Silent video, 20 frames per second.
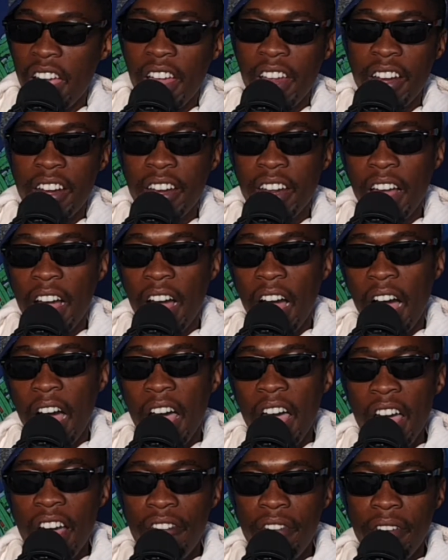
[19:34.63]
and
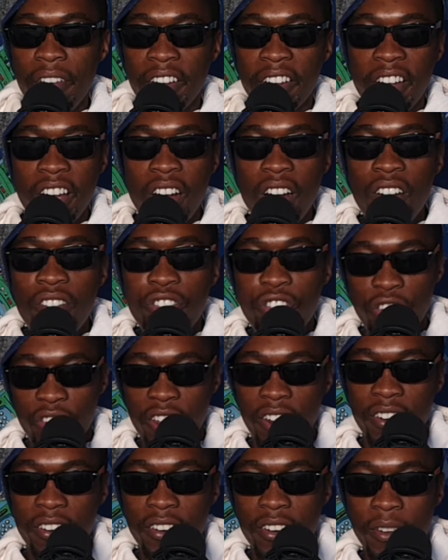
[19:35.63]
I have a
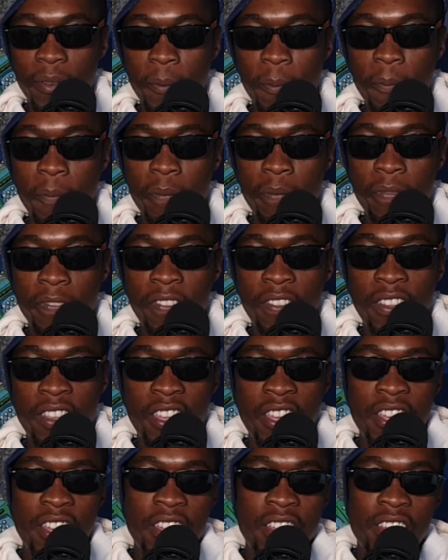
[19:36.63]
girlfriend,
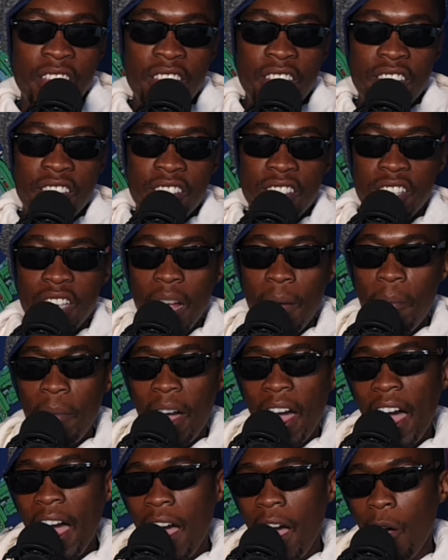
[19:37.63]

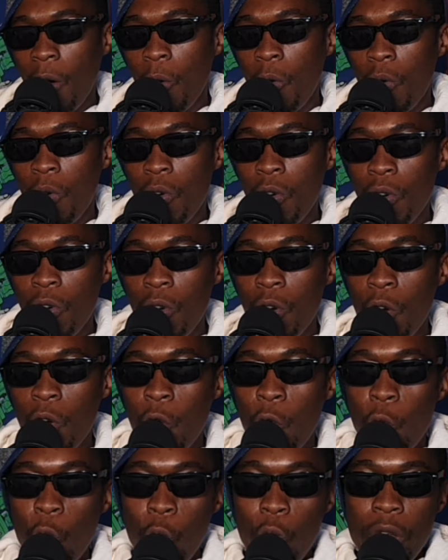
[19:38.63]
somehow
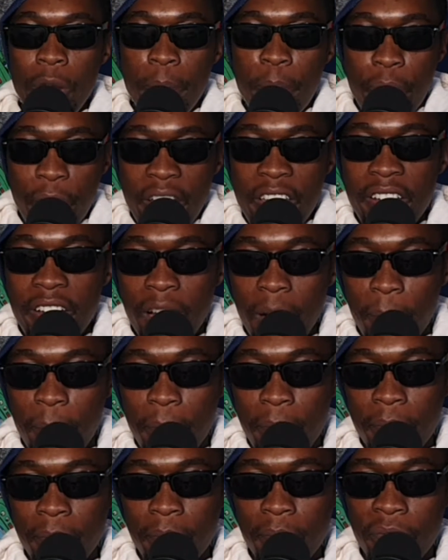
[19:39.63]
we break up.